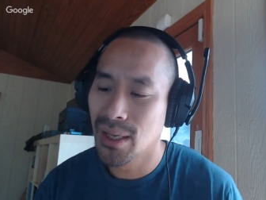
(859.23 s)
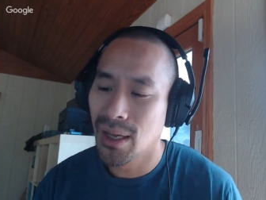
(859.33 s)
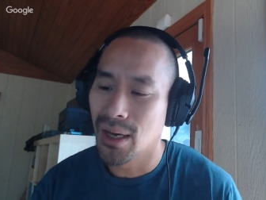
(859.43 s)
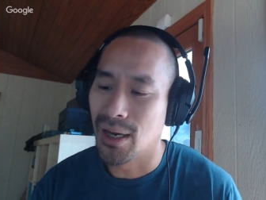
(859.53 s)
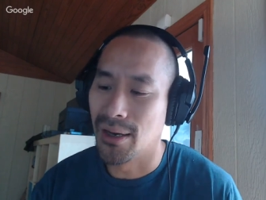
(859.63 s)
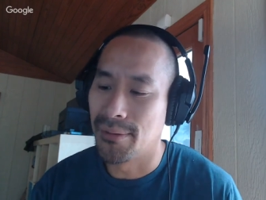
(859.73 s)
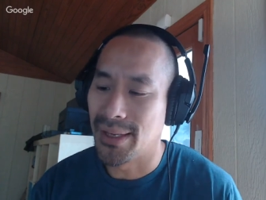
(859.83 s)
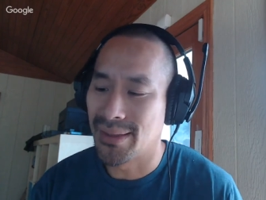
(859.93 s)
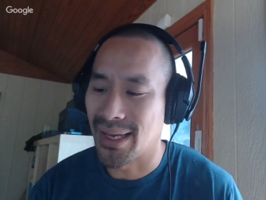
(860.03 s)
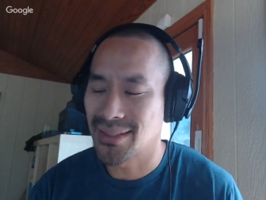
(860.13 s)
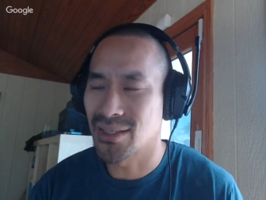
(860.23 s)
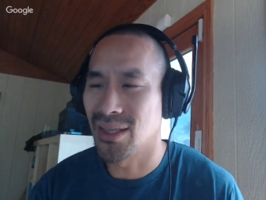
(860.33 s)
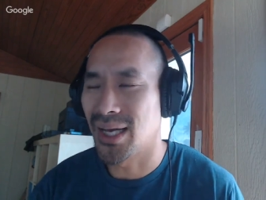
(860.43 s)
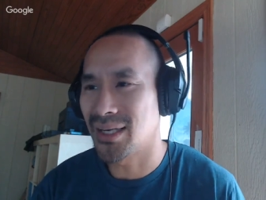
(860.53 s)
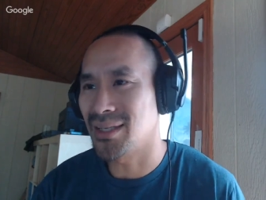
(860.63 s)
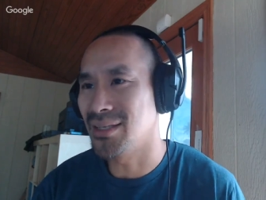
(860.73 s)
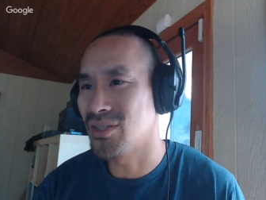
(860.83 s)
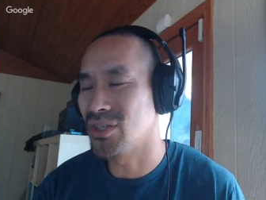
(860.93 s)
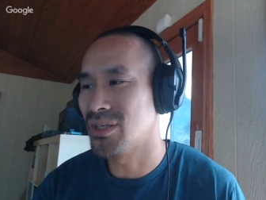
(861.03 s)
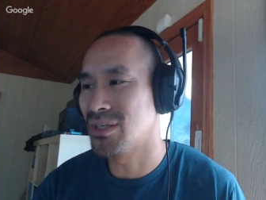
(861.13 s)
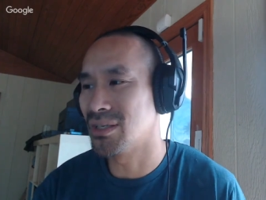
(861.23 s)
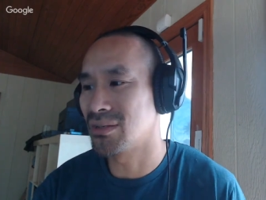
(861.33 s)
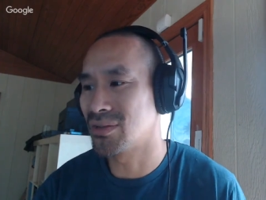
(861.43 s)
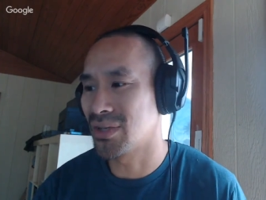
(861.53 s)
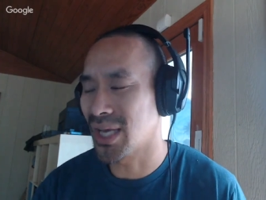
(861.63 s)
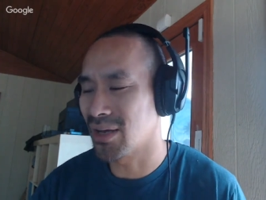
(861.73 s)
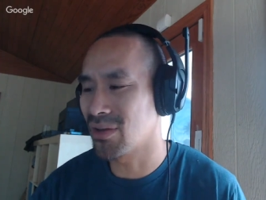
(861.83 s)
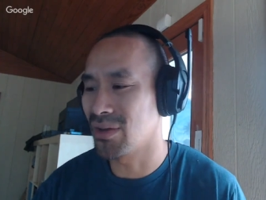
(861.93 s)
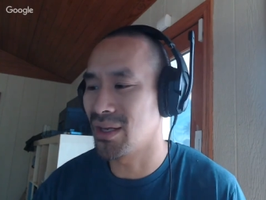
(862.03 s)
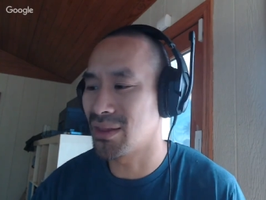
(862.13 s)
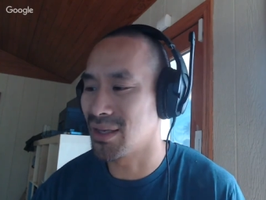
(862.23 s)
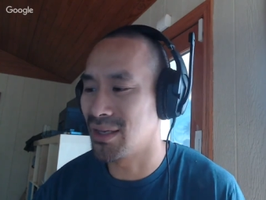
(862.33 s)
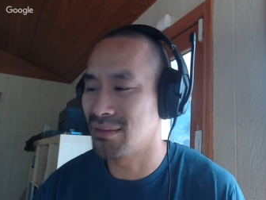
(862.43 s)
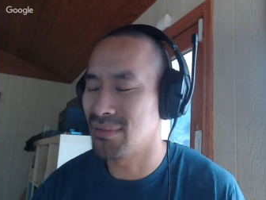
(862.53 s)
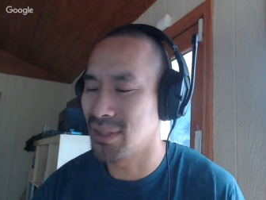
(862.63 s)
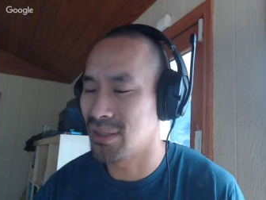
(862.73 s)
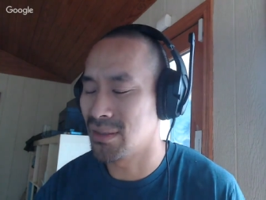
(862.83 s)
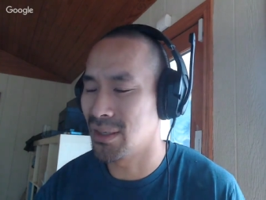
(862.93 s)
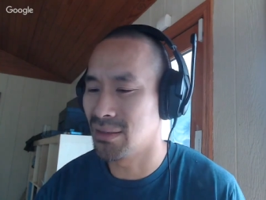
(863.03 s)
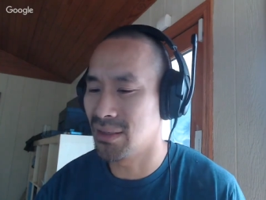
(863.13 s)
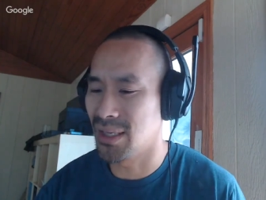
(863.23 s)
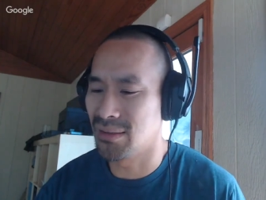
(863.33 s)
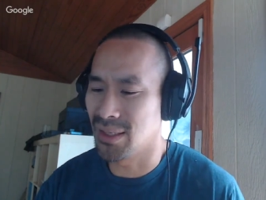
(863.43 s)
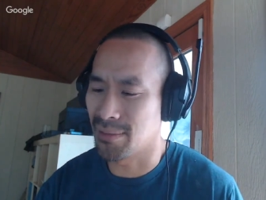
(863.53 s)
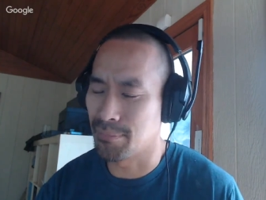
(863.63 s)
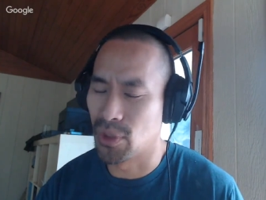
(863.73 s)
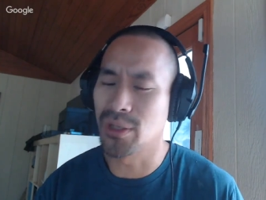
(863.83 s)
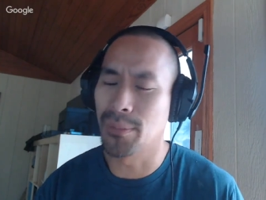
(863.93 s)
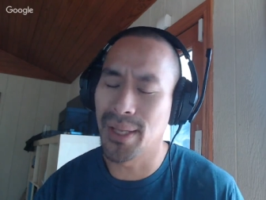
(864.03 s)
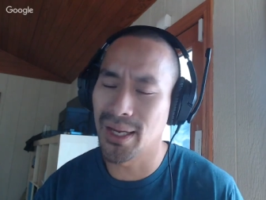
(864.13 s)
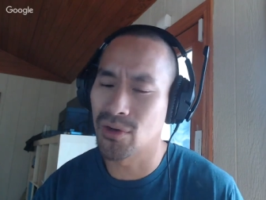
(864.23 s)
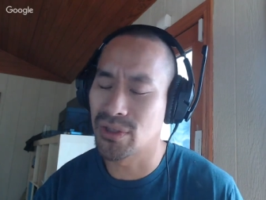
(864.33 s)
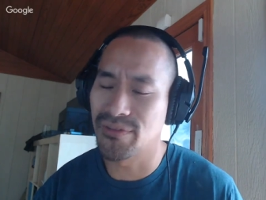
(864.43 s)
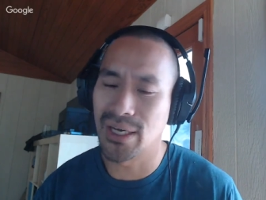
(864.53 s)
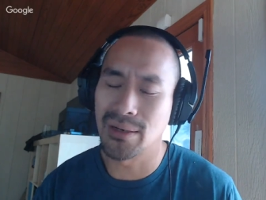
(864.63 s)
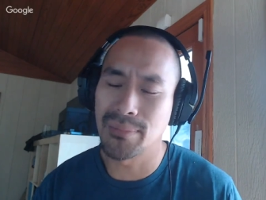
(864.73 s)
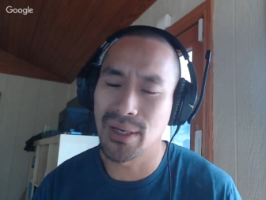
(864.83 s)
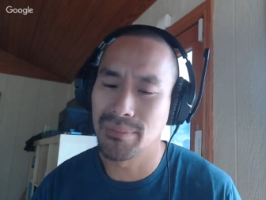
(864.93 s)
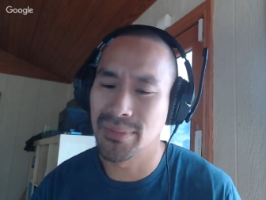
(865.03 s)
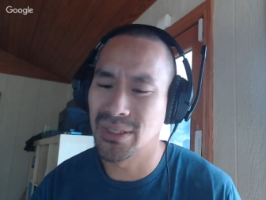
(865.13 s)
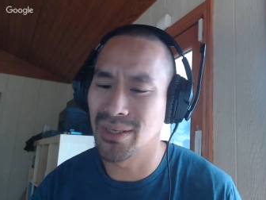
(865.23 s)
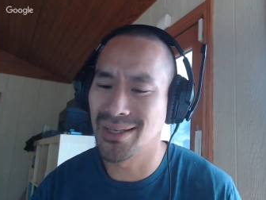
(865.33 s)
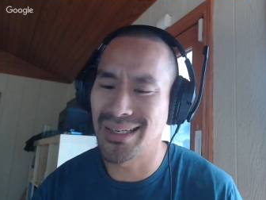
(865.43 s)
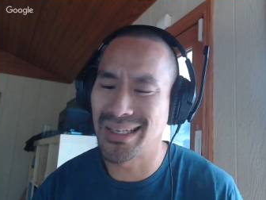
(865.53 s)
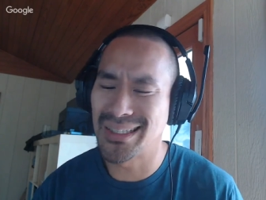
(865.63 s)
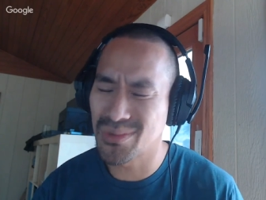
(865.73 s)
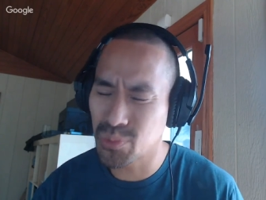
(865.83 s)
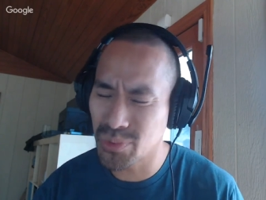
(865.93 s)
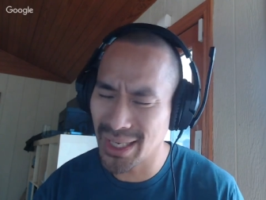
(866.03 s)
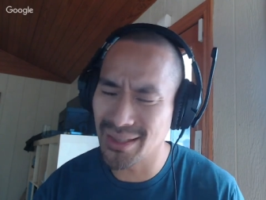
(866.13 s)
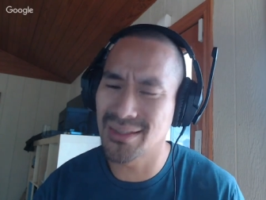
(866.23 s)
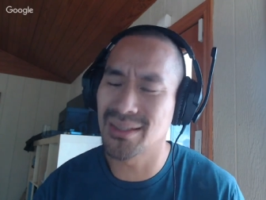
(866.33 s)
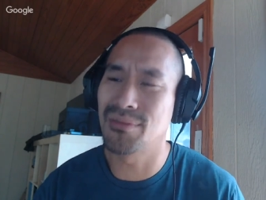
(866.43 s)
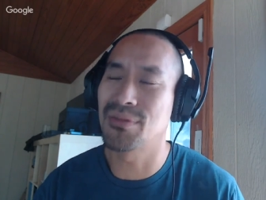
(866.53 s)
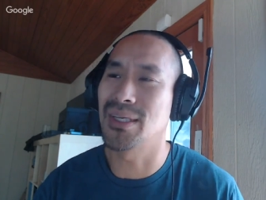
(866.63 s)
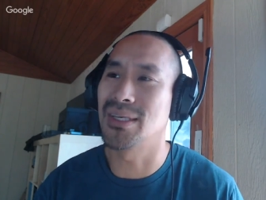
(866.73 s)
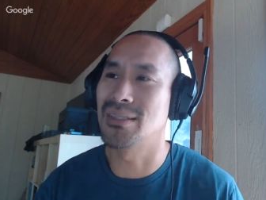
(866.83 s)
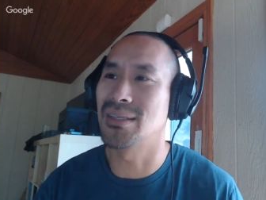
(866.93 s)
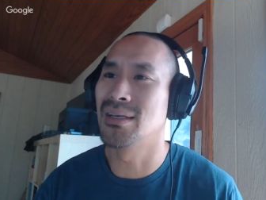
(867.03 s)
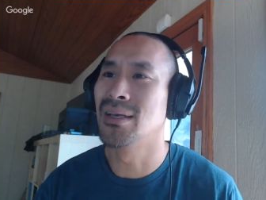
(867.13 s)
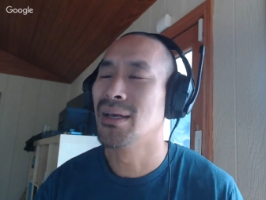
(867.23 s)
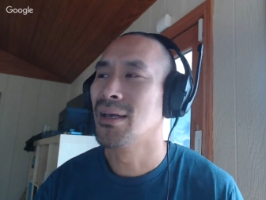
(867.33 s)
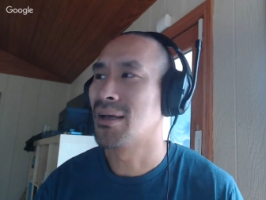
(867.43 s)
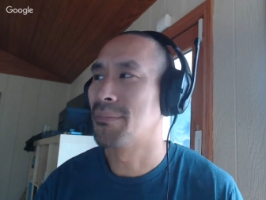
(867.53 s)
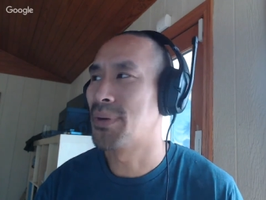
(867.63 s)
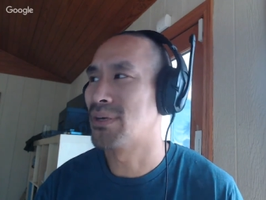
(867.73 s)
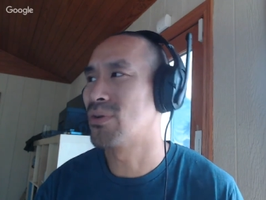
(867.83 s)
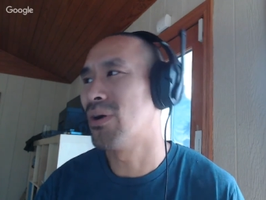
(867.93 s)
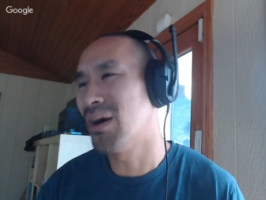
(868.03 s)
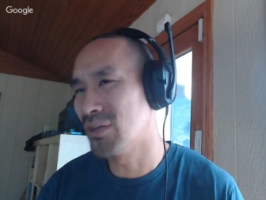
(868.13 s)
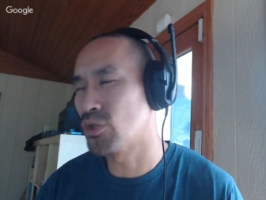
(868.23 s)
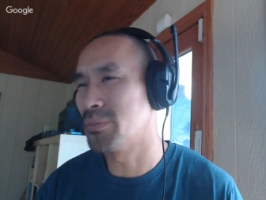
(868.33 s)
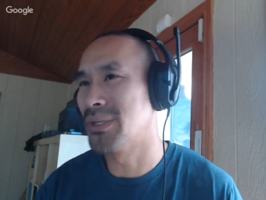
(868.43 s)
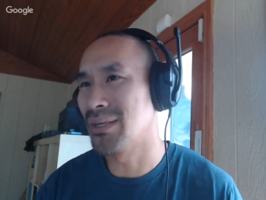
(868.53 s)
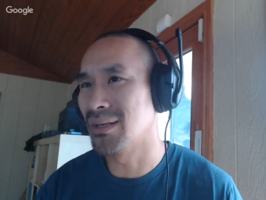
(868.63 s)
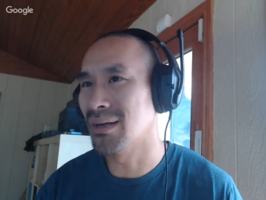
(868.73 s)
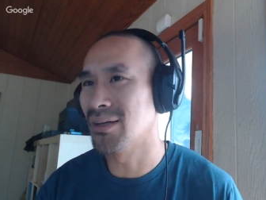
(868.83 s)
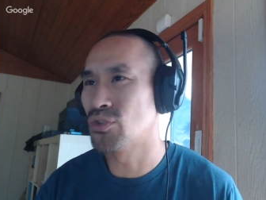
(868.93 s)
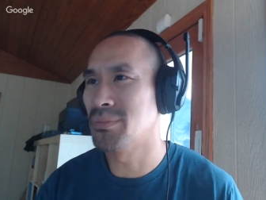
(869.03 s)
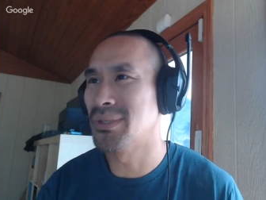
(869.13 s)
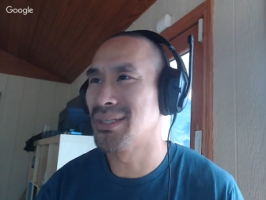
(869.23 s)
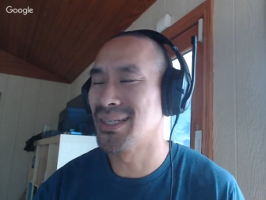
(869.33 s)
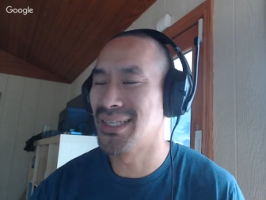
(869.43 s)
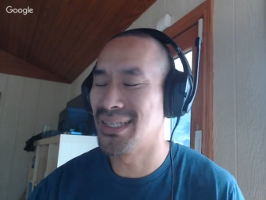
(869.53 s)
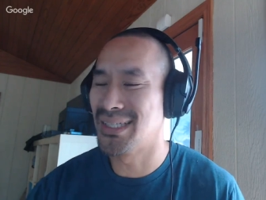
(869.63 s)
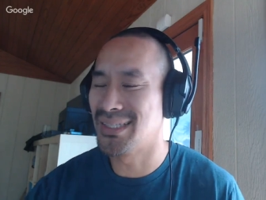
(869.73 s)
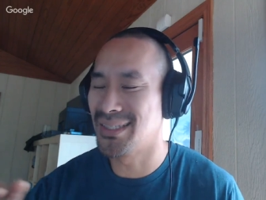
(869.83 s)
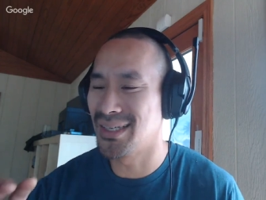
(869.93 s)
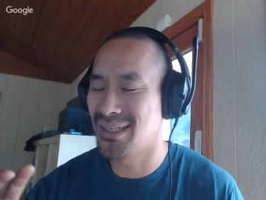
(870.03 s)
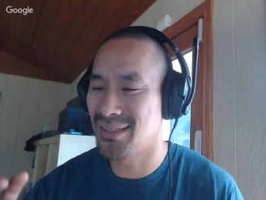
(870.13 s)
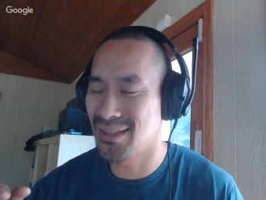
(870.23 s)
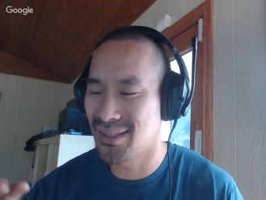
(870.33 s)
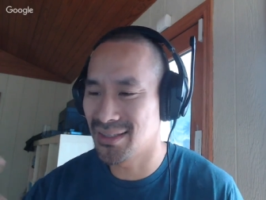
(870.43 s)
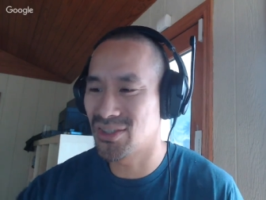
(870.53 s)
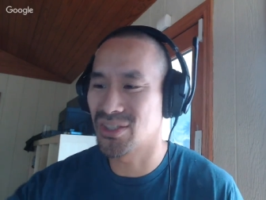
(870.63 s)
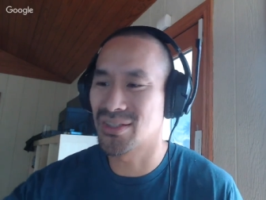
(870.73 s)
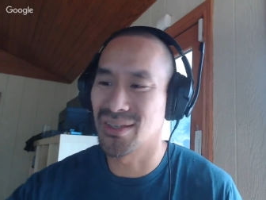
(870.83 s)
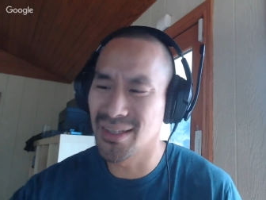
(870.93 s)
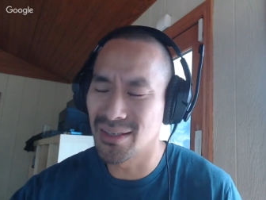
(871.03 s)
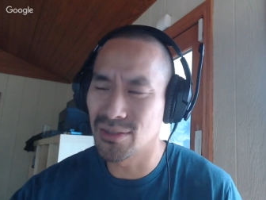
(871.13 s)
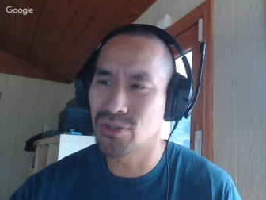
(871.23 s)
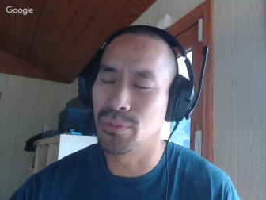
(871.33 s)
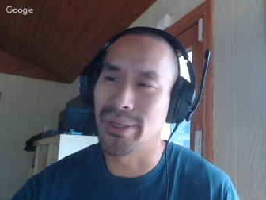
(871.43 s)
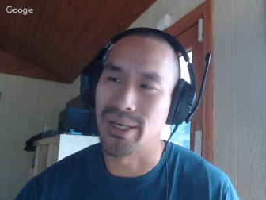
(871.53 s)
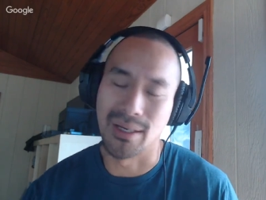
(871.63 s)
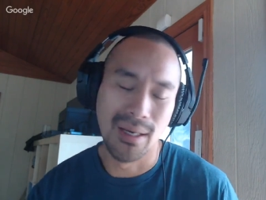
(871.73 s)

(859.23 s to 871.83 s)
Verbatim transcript: And that's a lot easier to calculate than, and like multiplying or dividing by 1 million is relatively easy compared to 100 million. 100 million is just a little too big.